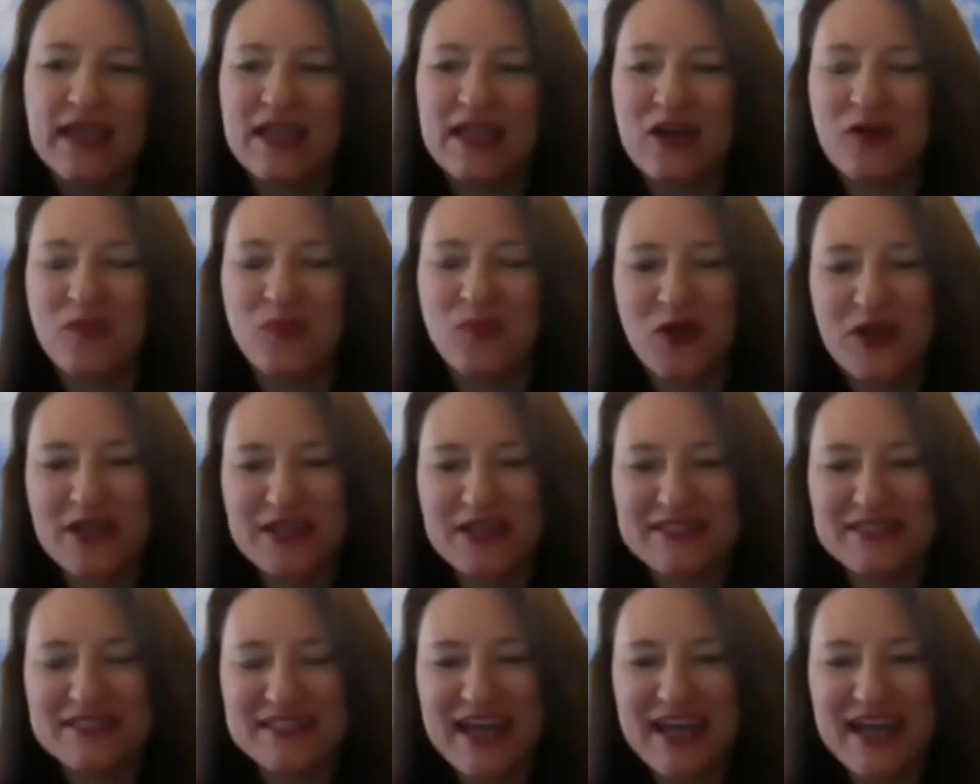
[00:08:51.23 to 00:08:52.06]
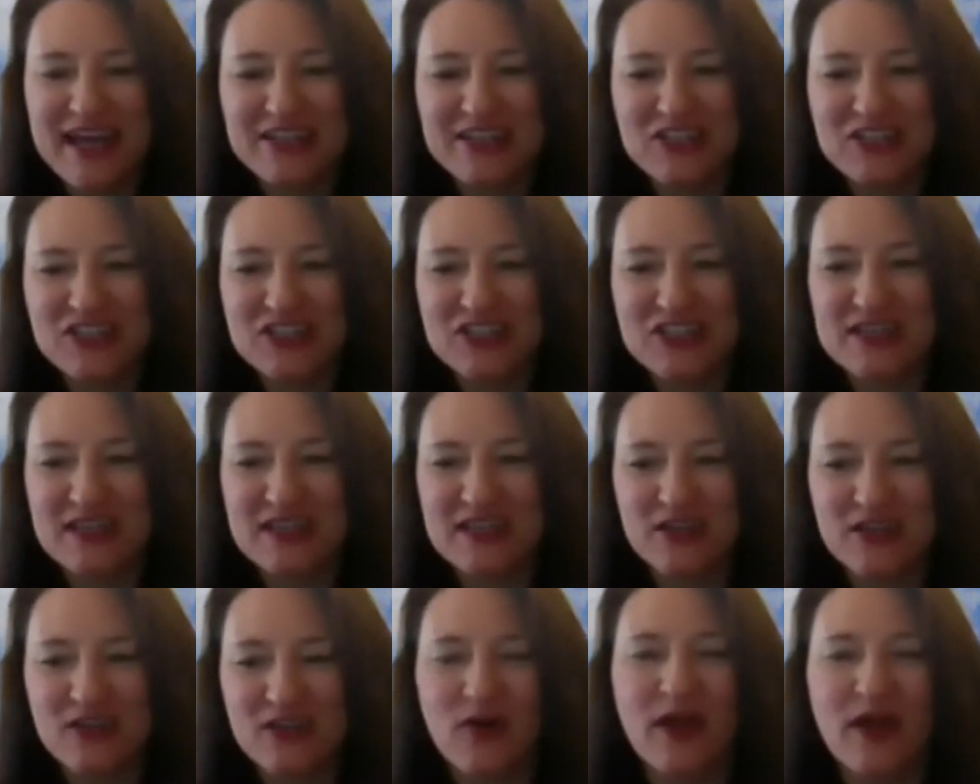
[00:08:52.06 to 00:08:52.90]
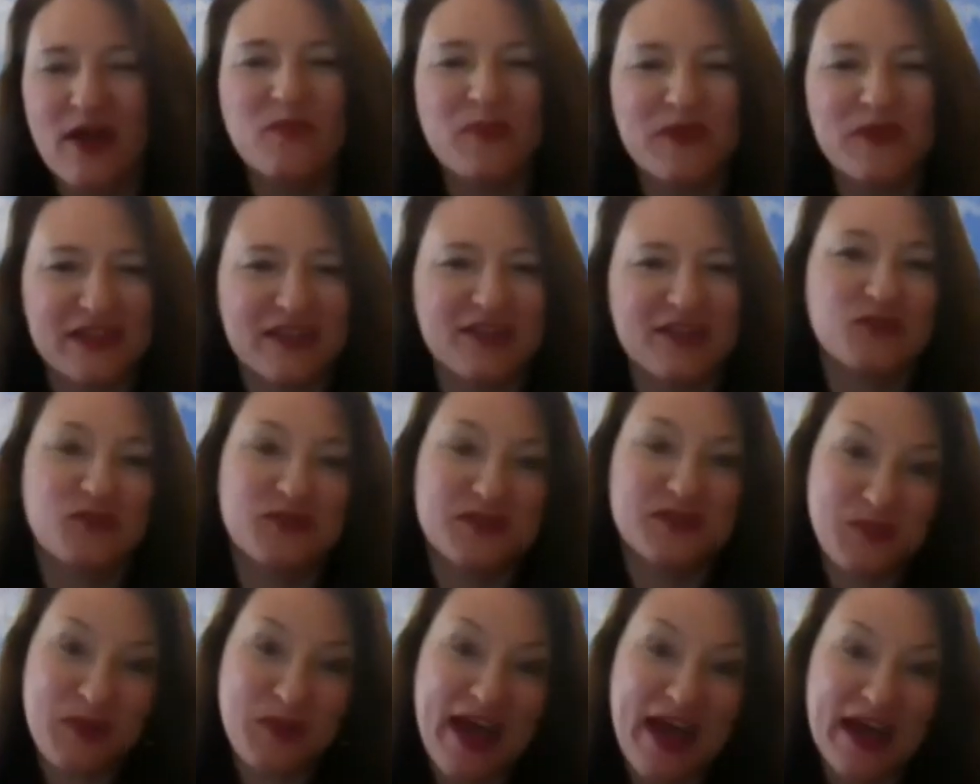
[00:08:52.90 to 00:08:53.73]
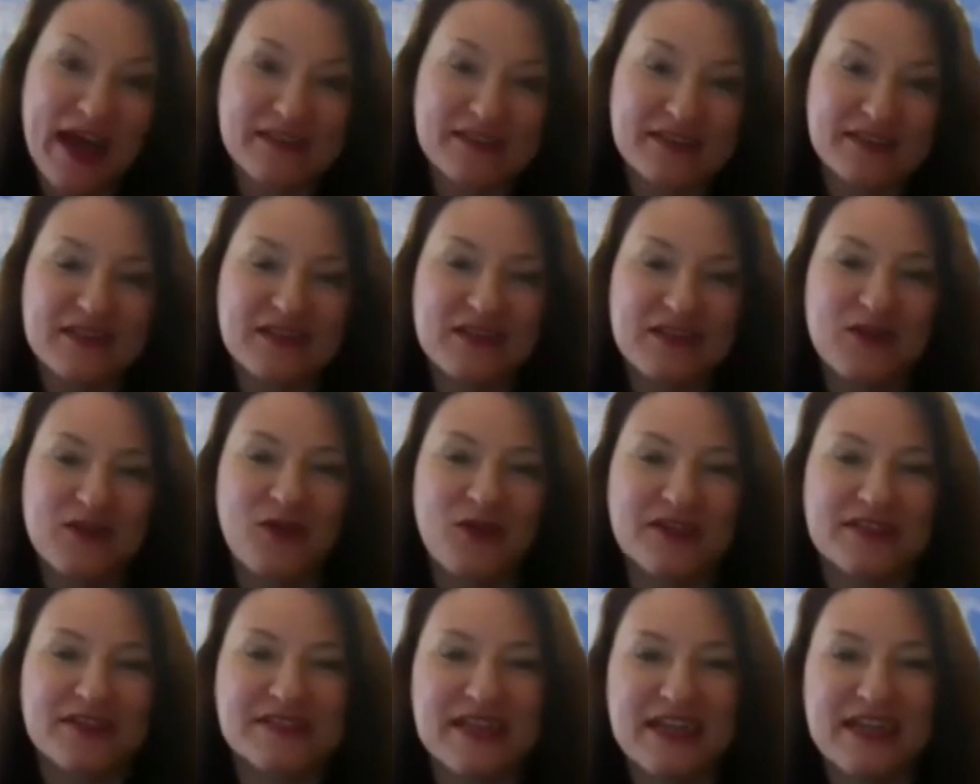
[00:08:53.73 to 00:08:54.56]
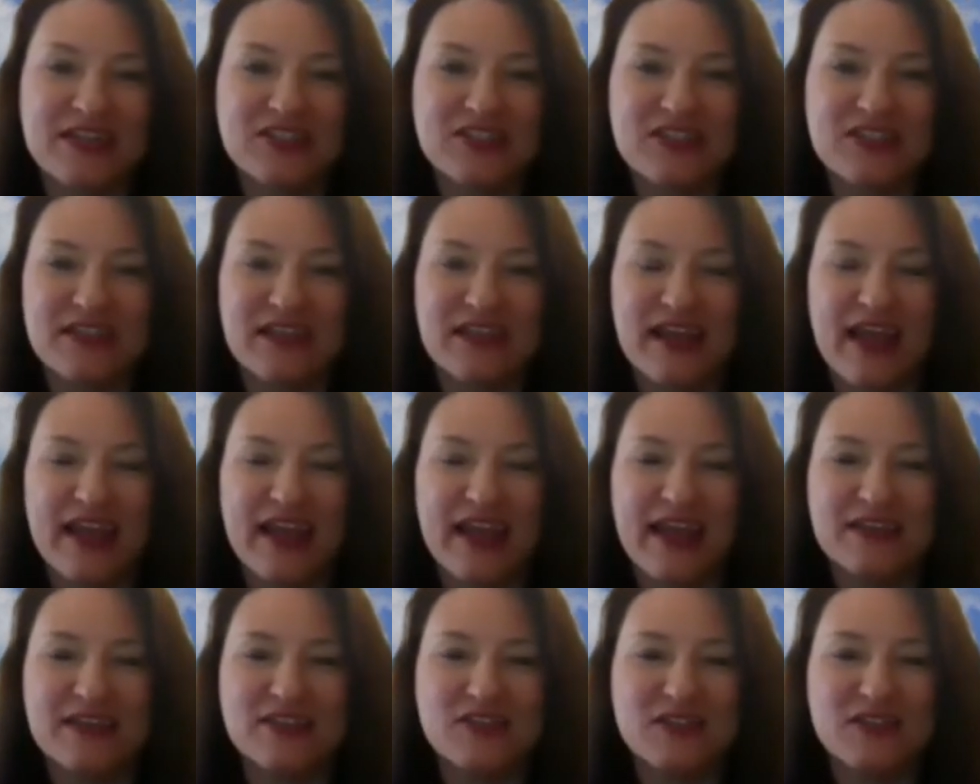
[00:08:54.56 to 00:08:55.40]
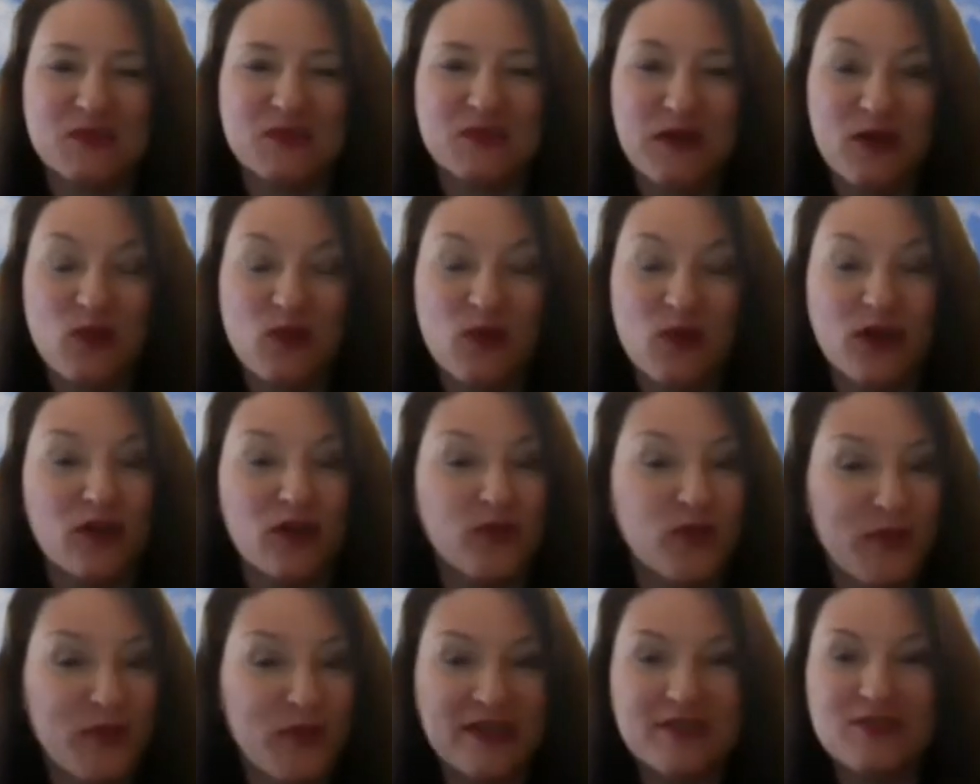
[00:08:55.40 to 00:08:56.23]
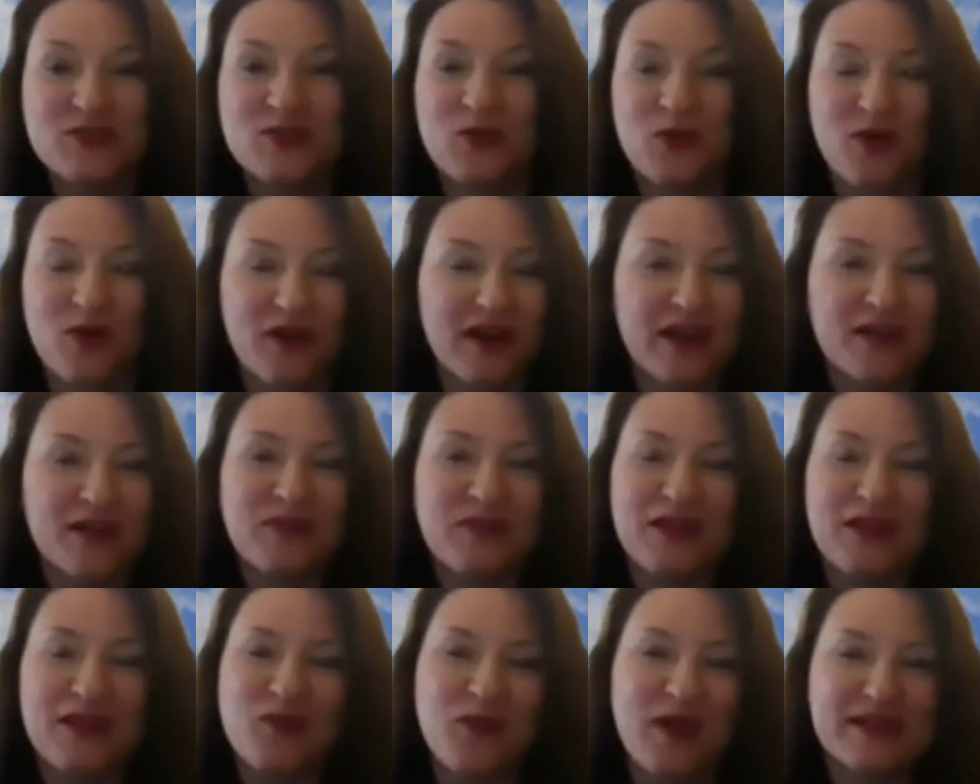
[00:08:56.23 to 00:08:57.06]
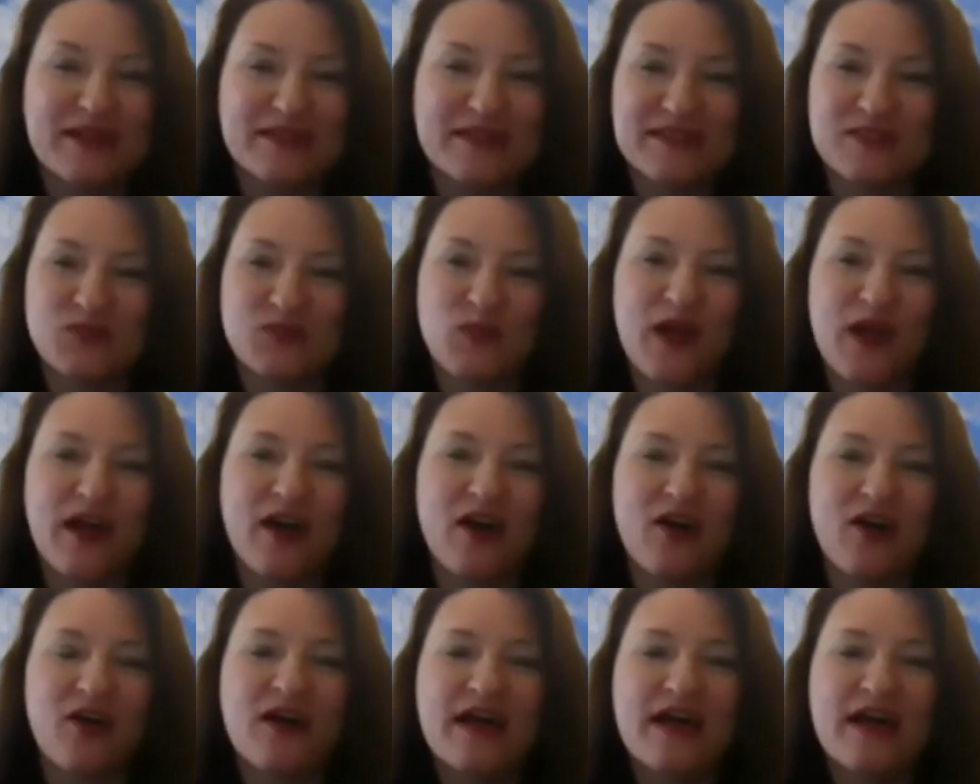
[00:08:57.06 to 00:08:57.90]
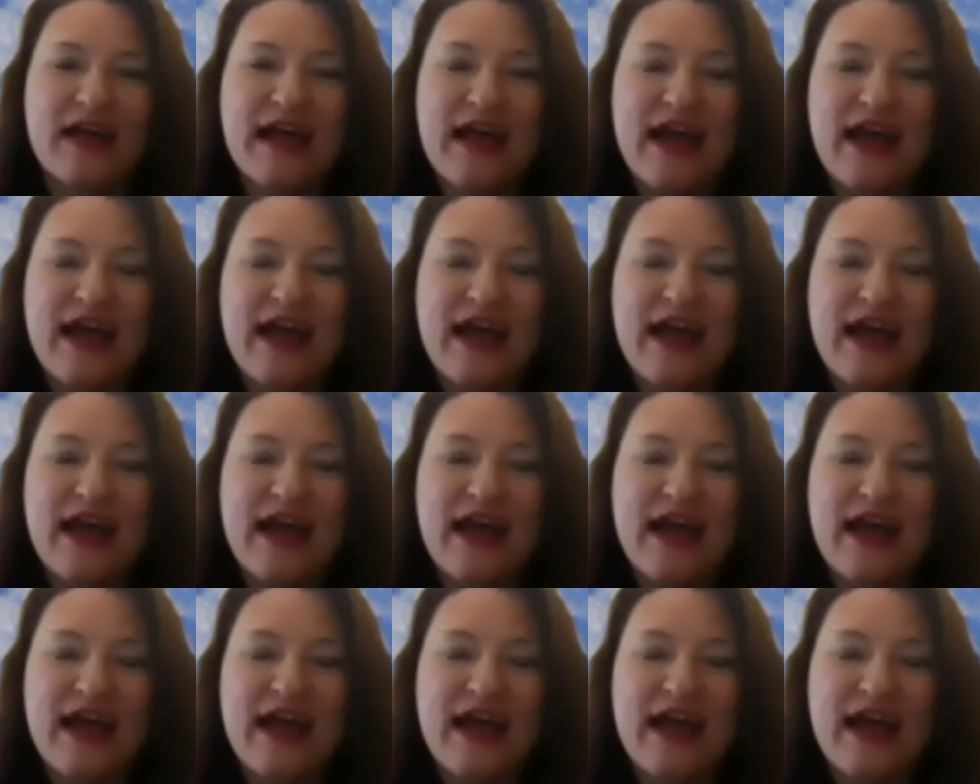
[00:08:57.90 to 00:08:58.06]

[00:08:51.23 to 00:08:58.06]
brings such credibility and respect to the organization and has just been a wonderful mentor in many ways as well.